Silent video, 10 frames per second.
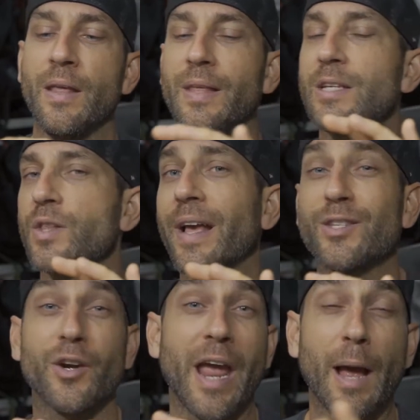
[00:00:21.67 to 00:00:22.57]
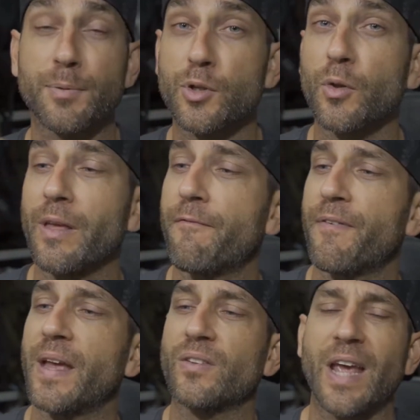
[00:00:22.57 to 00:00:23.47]
These lights are absolutely
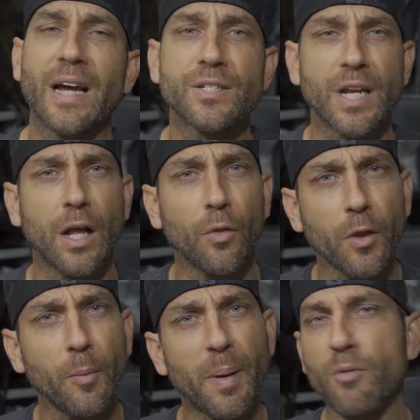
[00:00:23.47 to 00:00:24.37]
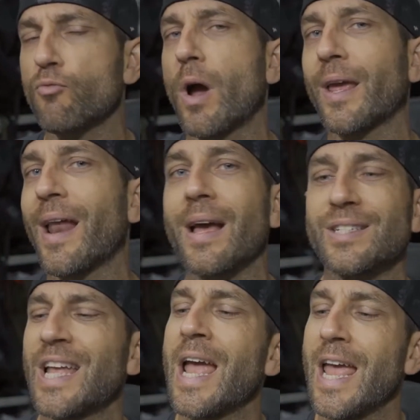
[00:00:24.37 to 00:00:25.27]
fantastic, a little bit
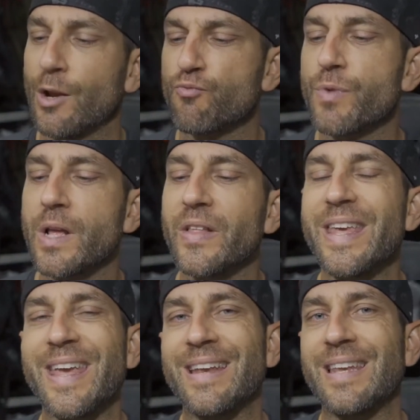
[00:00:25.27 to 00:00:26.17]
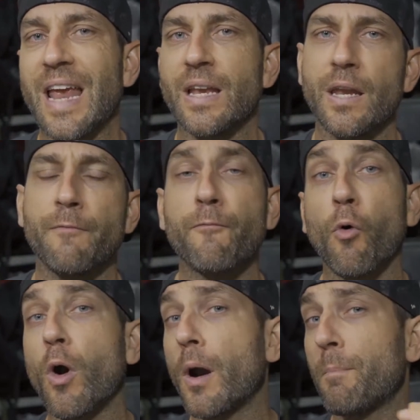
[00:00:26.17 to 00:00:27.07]
ruggedized, and really intended
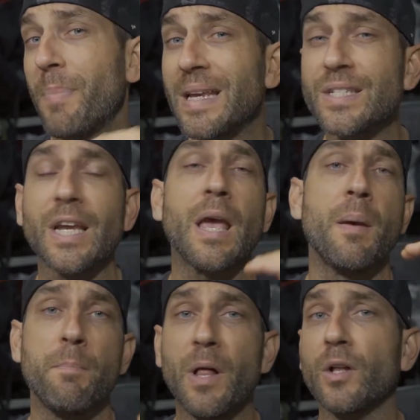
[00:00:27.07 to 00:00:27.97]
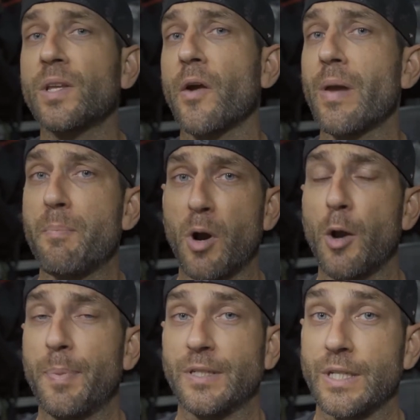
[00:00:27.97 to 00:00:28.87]
for basic military
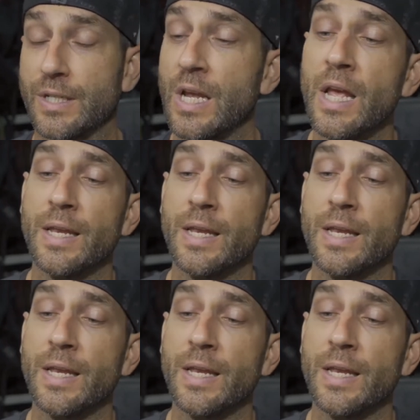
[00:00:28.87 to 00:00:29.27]
purposes.